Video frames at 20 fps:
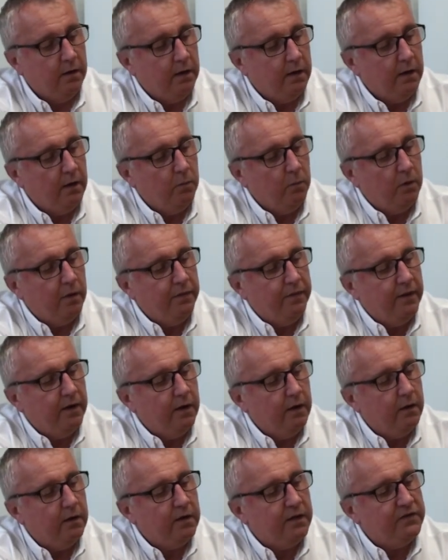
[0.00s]
and one
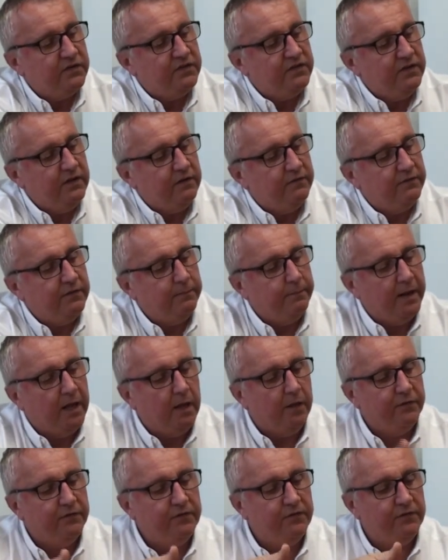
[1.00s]
there, and let's see if it
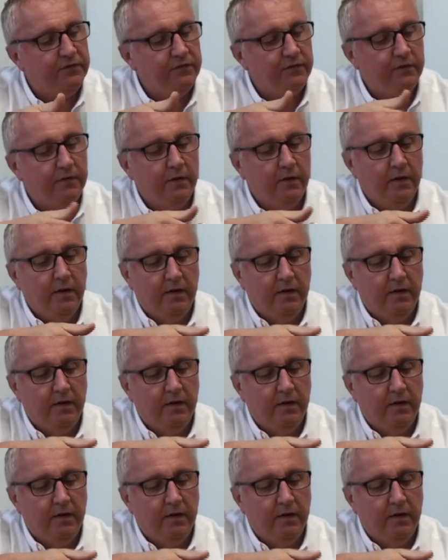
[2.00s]
balances.